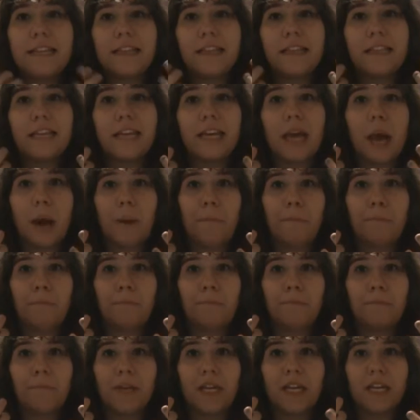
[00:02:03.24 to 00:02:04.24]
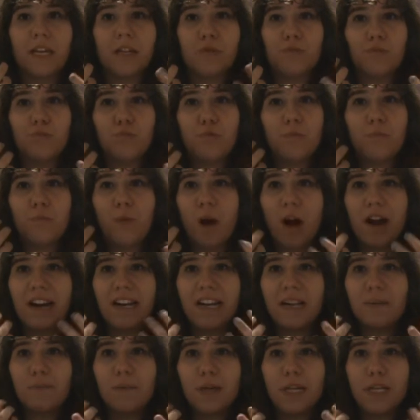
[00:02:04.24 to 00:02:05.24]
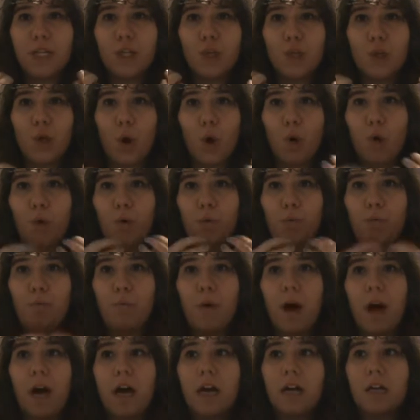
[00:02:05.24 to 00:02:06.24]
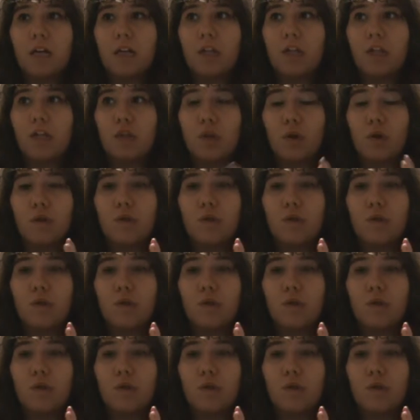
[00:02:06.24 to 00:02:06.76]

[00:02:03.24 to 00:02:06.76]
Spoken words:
the it reminded me so much,